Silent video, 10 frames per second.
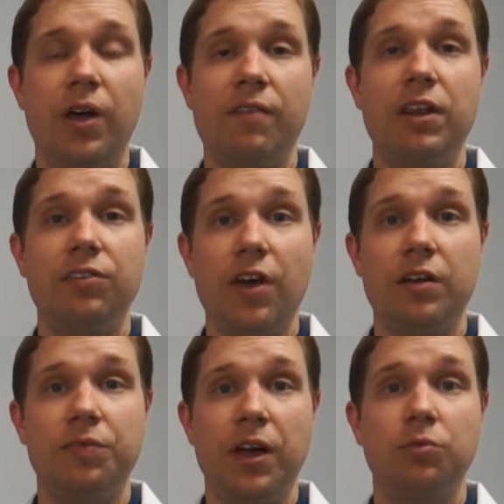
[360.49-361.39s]
or have any
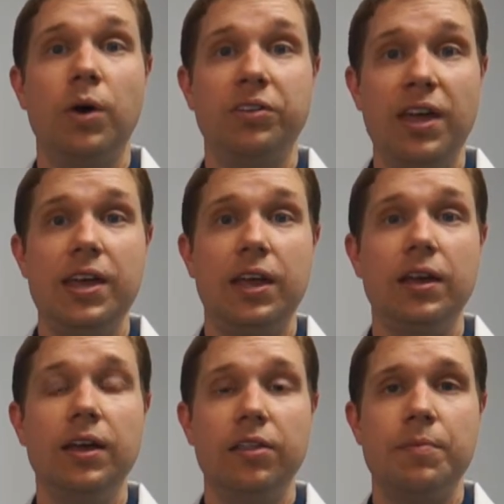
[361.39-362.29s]
side effects while
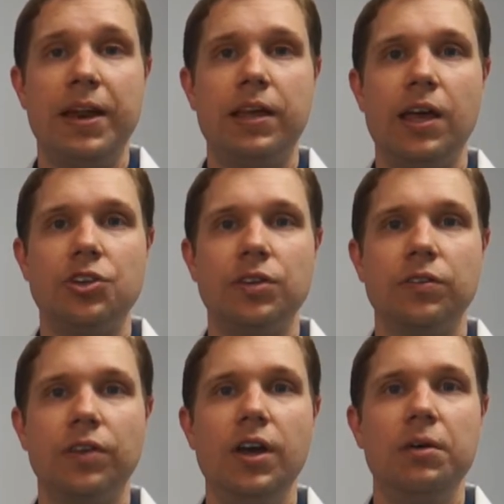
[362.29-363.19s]
taking the
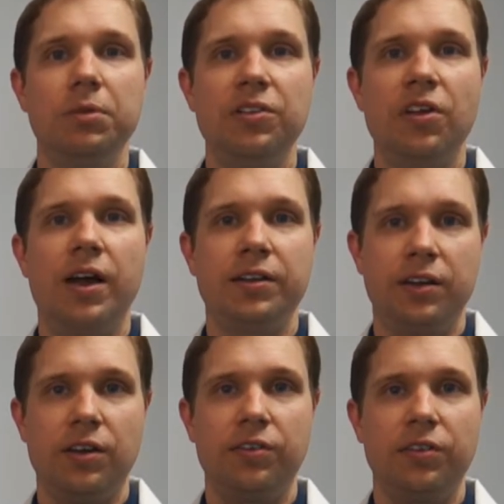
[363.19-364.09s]
medications, please
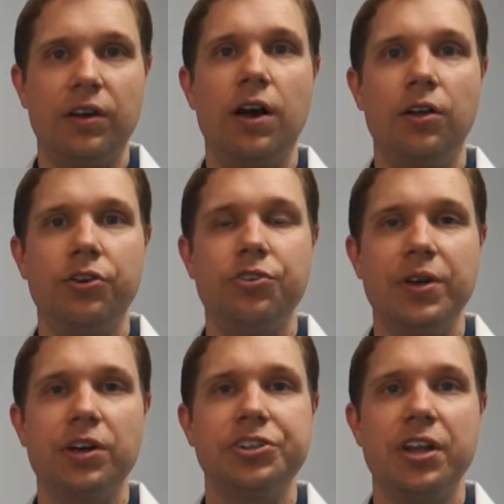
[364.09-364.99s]
contact us and call our
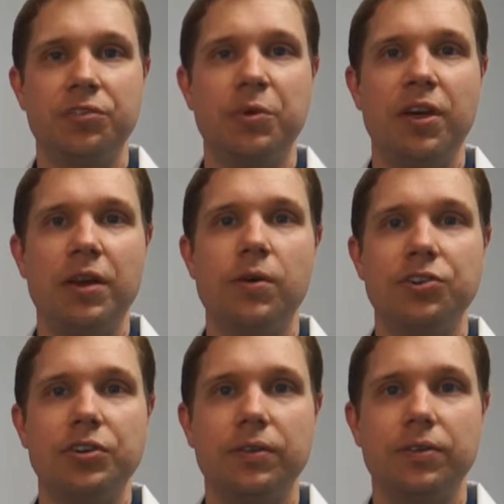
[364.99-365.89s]
triage desk with any
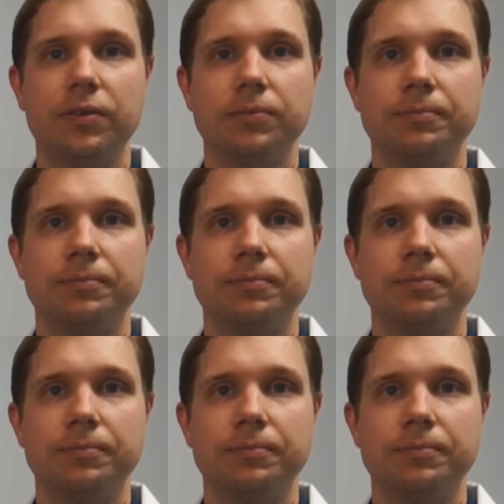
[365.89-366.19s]
questions.